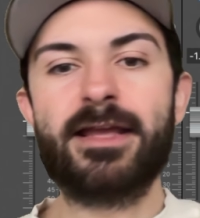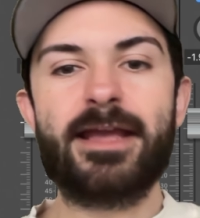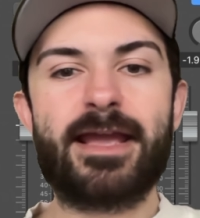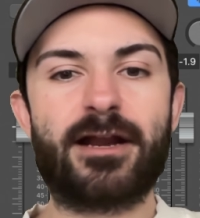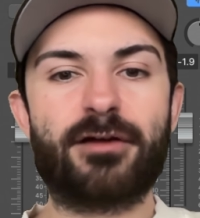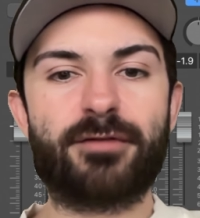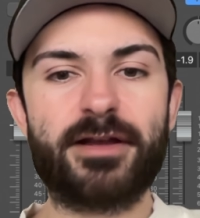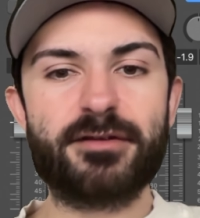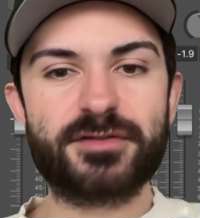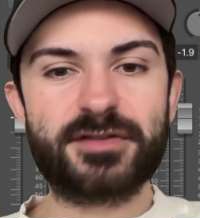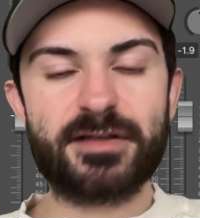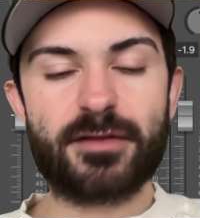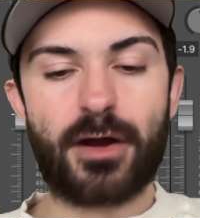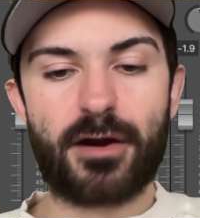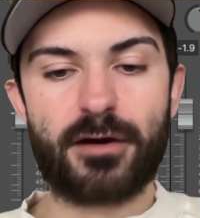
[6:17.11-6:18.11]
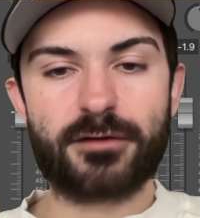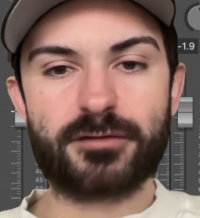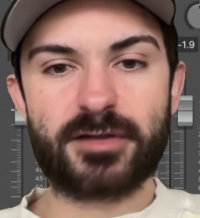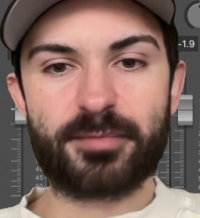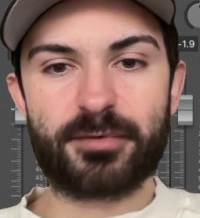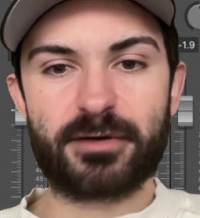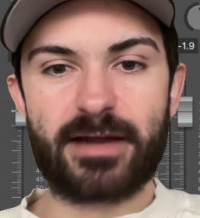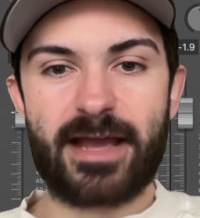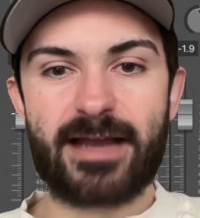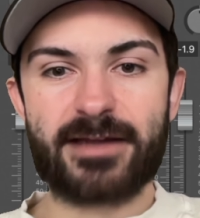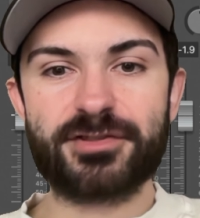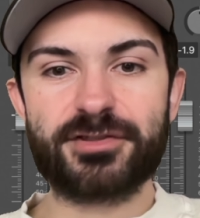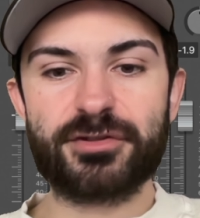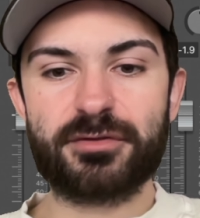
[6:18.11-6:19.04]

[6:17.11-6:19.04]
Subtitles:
And I'll let you see the hard clipper in action.